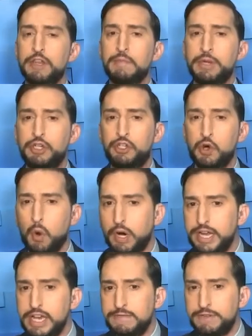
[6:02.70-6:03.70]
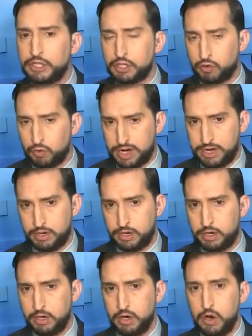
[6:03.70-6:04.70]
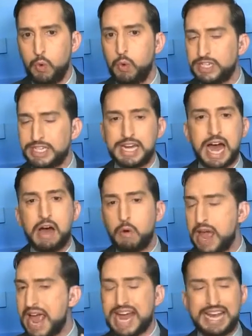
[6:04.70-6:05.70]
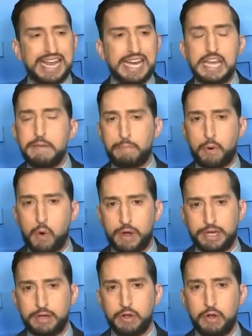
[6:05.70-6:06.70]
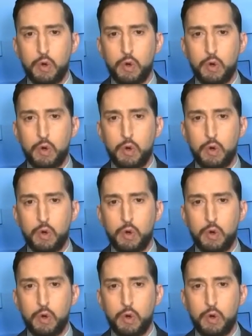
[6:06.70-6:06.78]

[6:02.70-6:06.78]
the majority of his career was not at any point